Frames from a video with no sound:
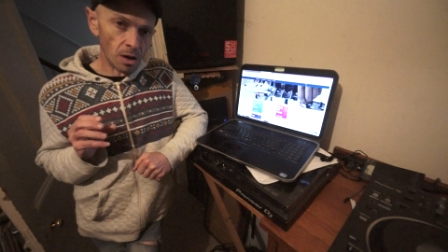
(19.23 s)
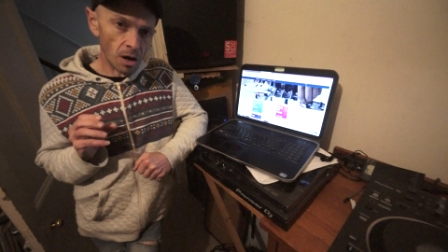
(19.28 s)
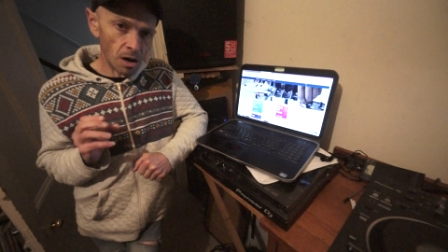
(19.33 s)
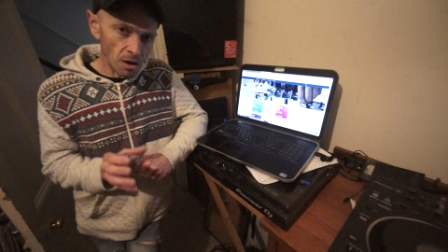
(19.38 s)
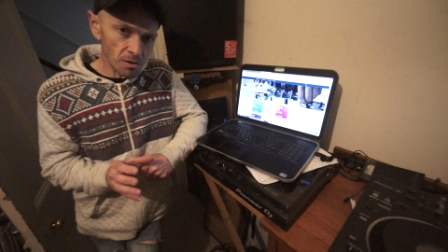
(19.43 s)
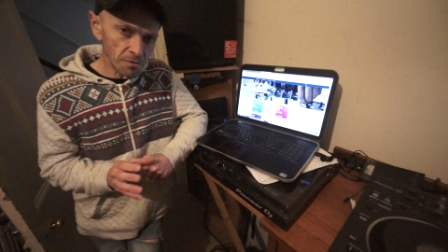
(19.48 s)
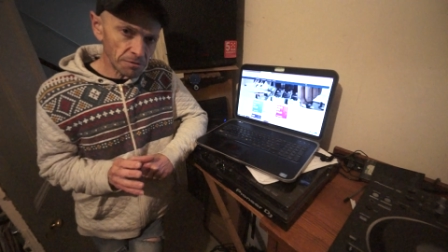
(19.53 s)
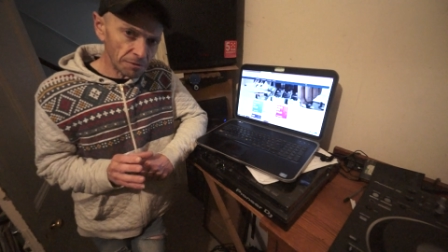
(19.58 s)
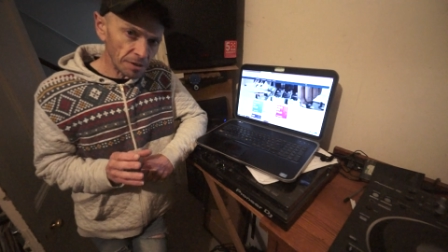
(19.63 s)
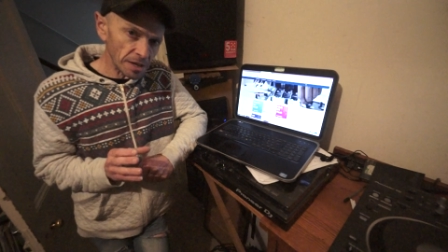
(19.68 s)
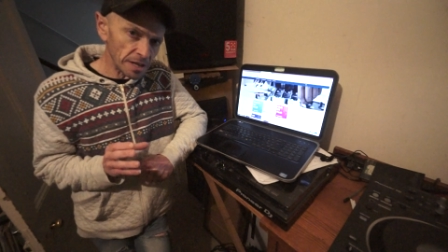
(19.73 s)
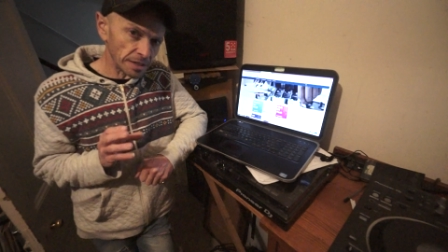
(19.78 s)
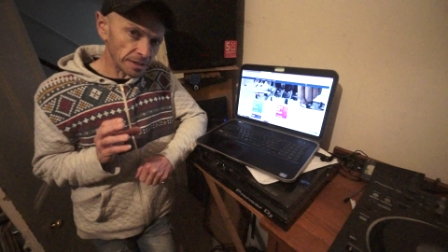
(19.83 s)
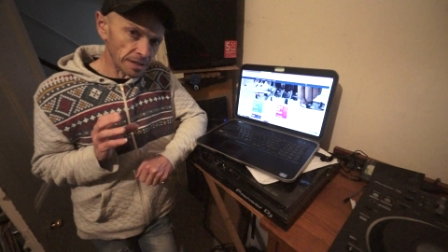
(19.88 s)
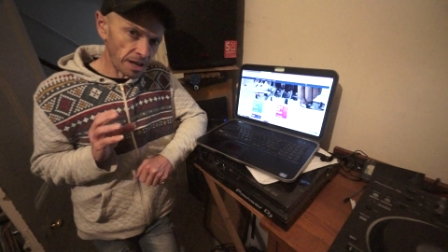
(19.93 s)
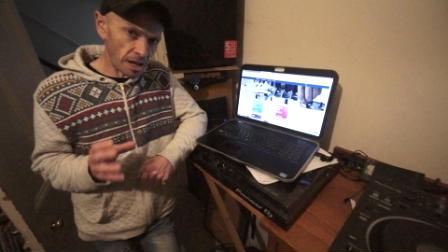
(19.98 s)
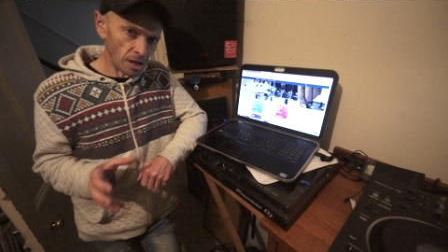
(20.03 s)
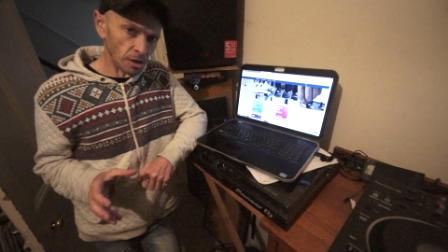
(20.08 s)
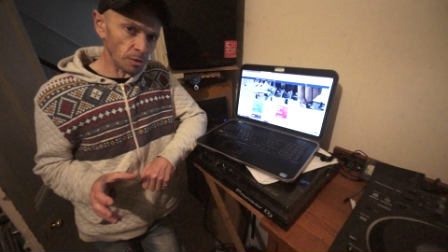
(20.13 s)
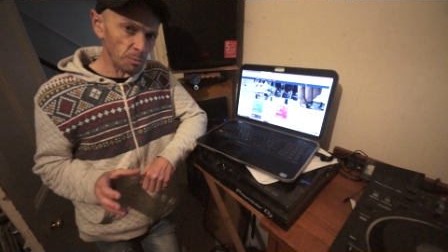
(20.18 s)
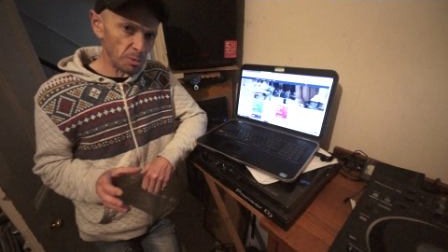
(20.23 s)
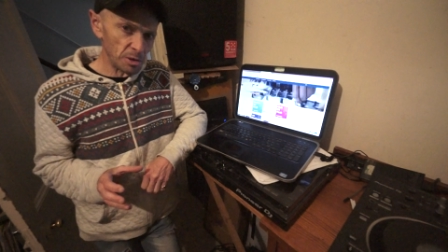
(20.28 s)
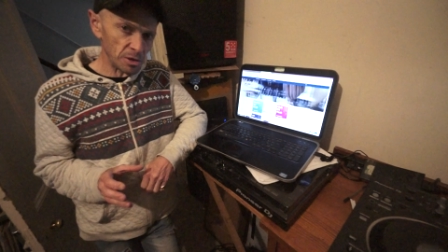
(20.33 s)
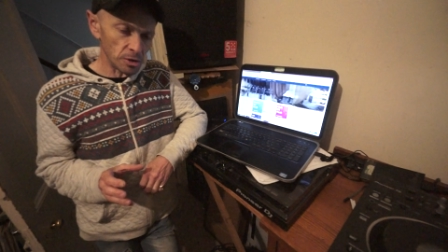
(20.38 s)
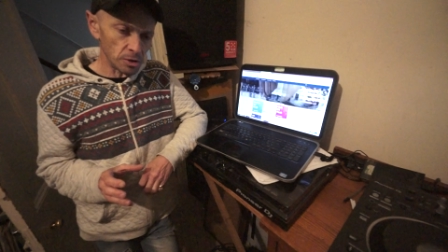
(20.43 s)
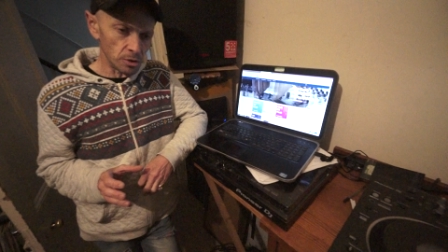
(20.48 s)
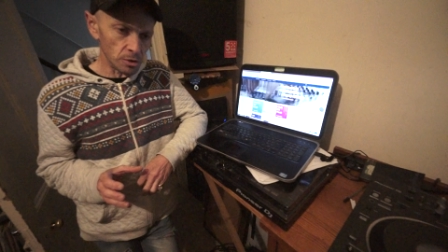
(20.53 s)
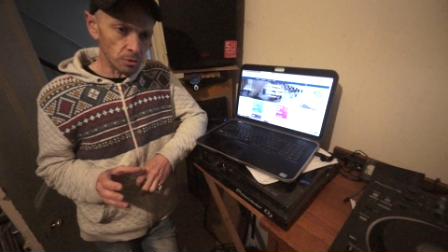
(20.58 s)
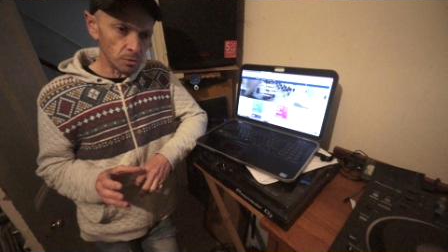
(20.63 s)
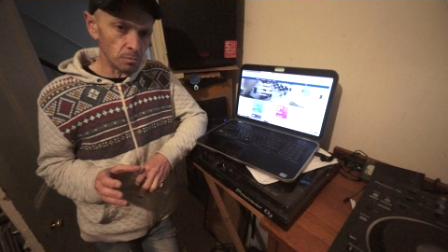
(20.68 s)
hopefully going to help
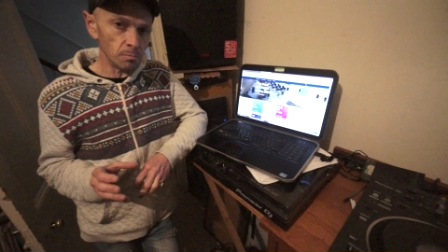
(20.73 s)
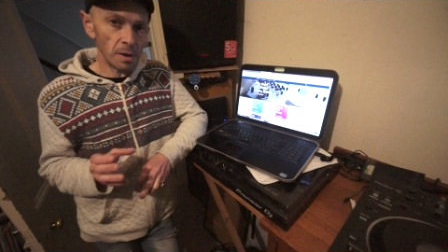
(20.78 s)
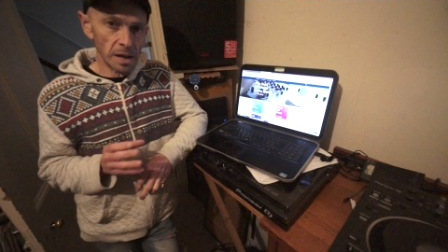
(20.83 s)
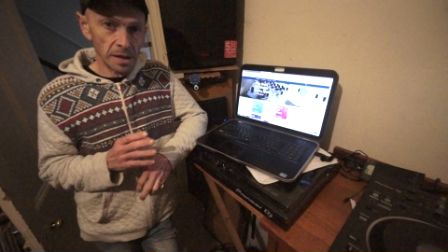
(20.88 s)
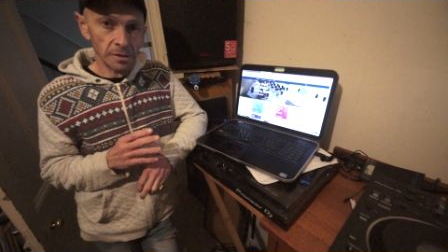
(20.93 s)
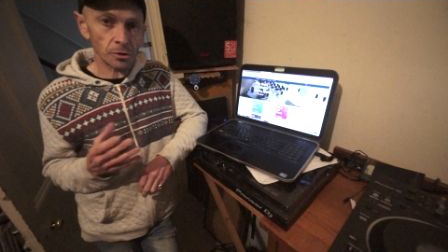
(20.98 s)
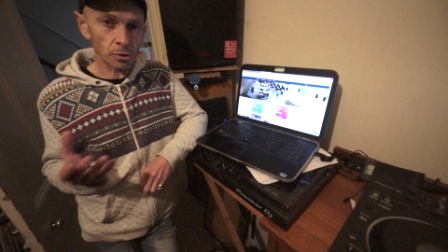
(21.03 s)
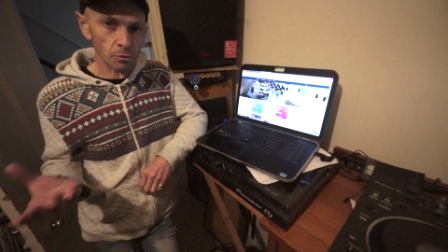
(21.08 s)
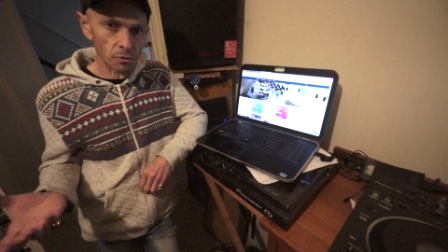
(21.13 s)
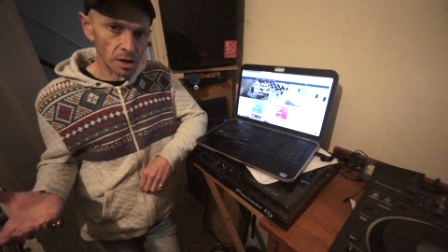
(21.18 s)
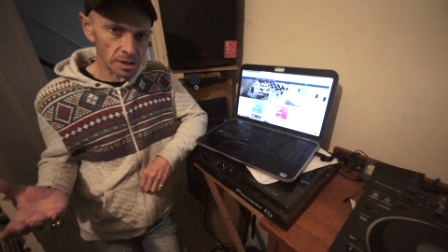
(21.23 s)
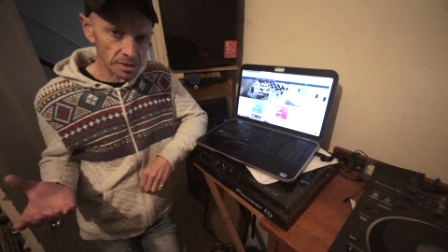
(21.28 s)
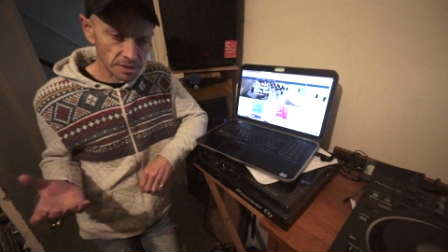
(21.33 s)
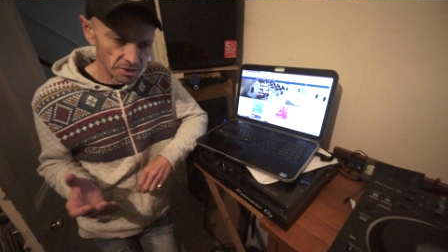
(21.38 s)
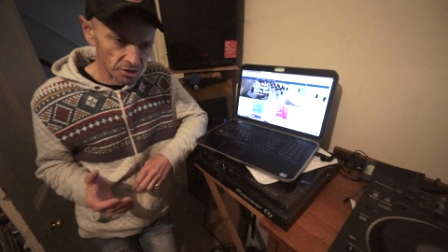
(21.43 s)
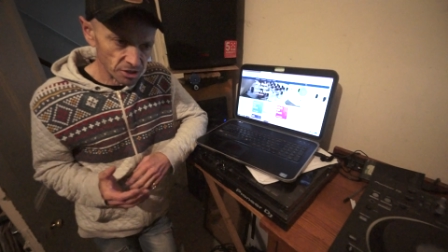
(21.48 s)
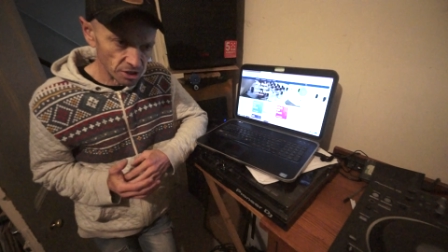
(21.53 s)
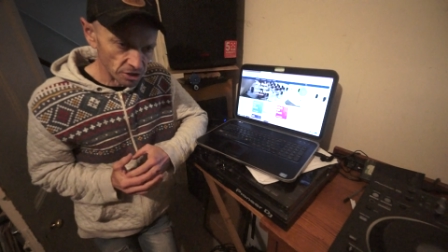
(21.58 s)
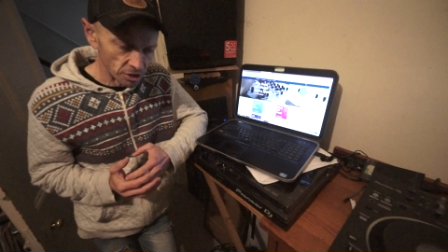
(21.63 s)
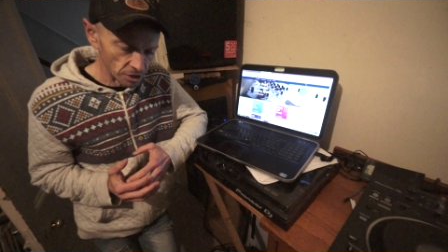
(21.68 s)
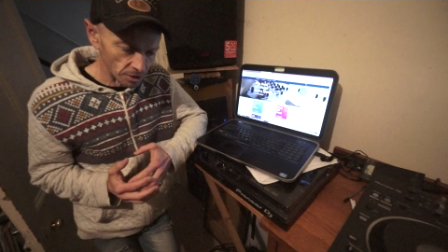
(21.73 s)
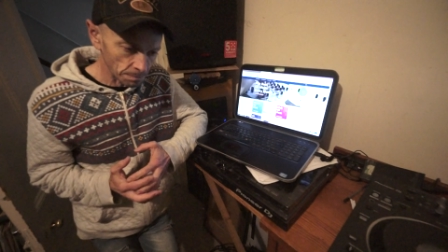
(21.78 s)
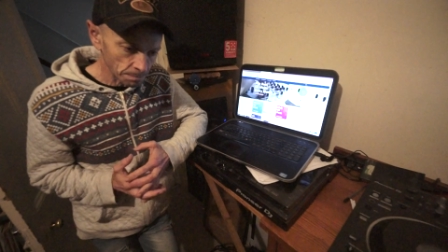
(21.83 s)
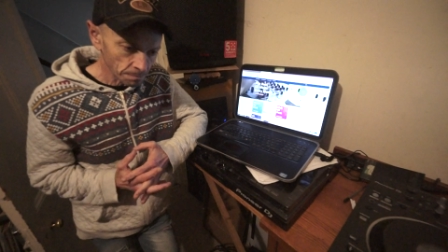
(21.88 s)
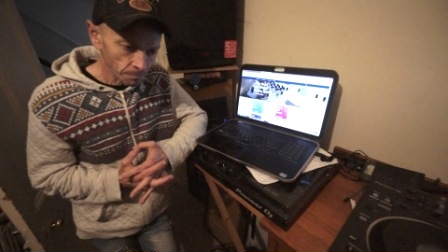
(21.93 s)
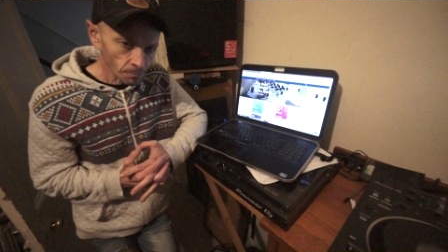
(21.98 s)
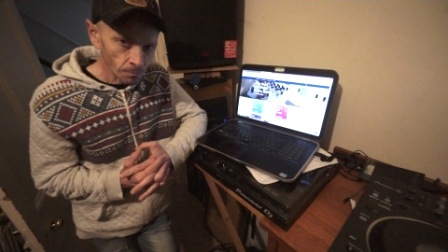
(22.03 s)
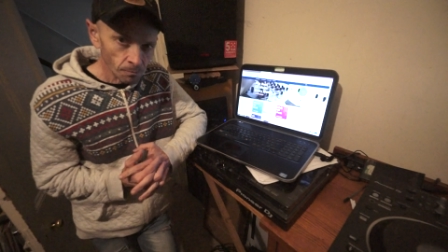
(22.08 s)
you make the right decision.